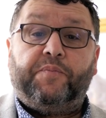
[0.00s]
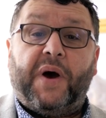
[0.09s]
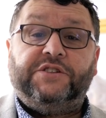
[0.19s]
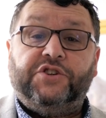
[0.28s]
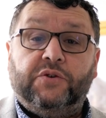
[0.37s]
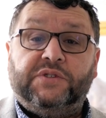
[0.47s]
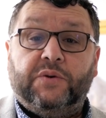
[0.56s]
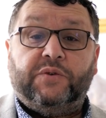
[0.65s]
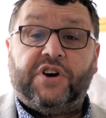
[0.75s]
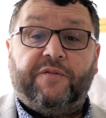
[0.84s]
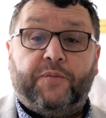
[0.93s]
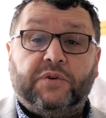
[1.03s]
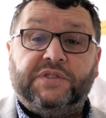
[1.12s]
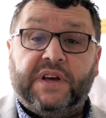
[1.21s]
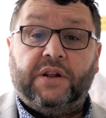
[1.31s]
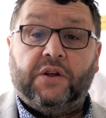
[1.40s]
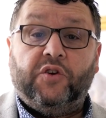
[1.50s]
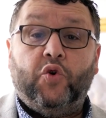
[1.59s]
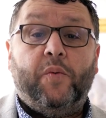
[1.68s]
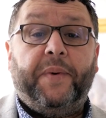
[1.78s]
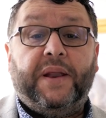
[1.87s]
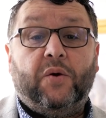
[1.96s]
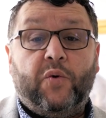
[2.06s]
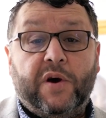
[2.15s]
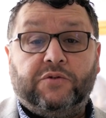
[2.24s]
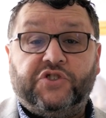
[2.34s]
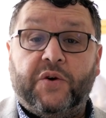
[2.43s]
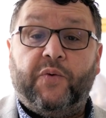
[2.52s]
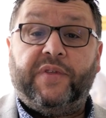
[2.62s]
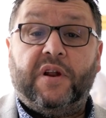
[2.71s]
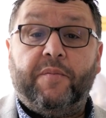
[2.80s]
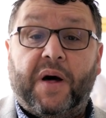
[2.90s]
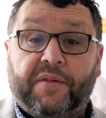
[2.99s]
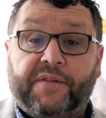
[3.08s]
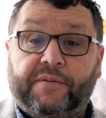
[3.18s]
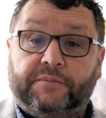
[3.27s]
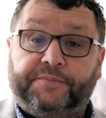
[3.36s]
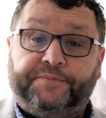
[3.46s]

by Tuesday, which I've booked in, you'll be in a wheelchair within a month."